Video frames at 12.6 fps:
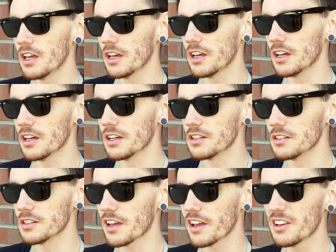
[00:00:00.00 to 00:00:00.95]

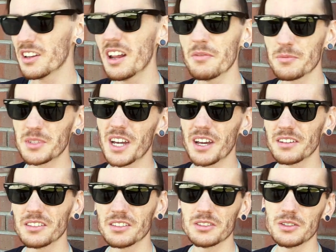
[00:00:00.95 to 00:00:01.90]
And I could have them tied a
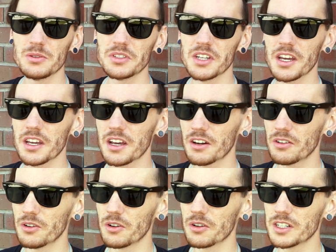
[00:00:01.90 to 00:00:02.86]
little too tight, I don't know.